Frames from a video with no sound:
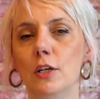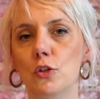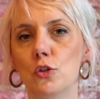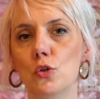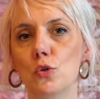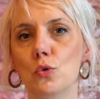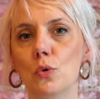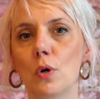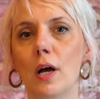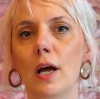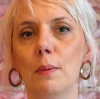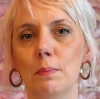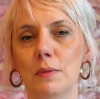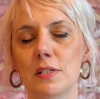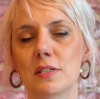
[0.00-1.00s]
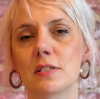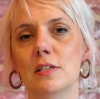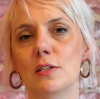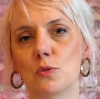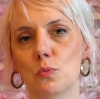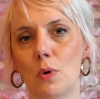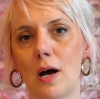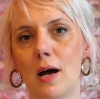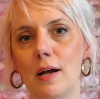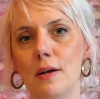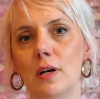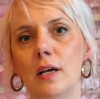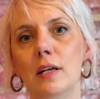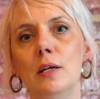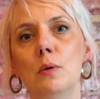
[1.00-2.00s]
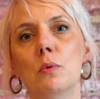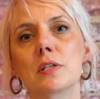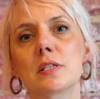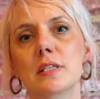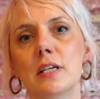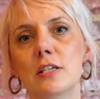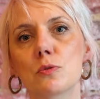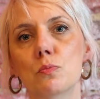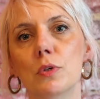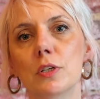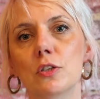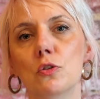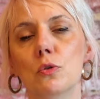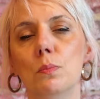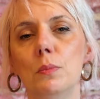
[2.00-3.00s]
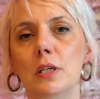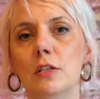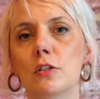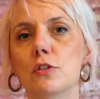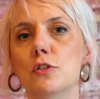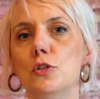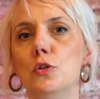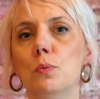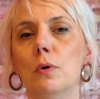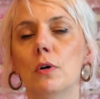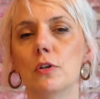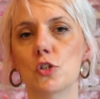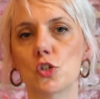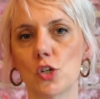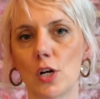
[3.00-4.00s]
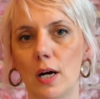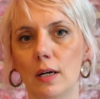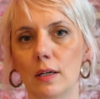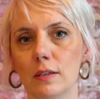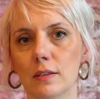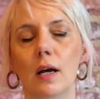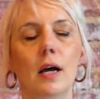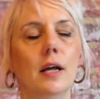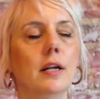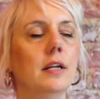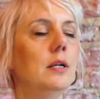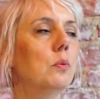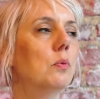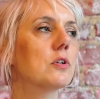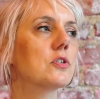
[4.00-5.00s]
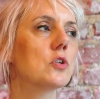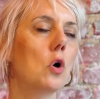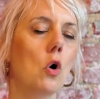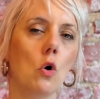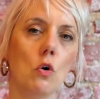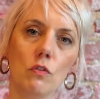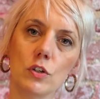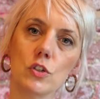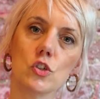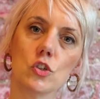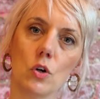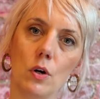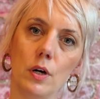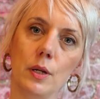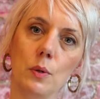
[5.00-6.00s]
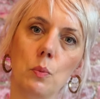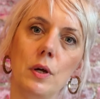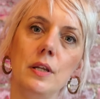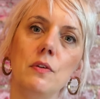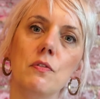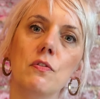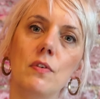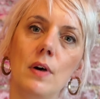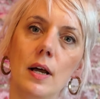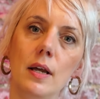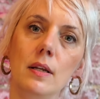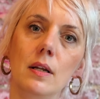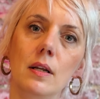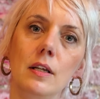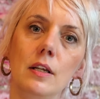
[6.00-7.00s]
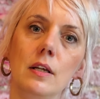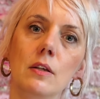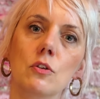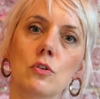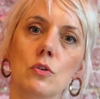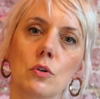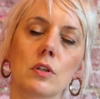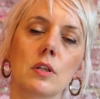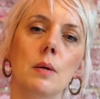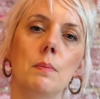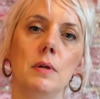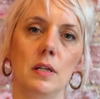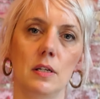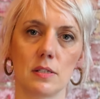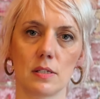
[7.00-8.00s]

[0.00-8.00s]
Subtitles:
too had missed his wife, and he was desperate to meet his newborn child, and he was overjoyed when he finally took them in his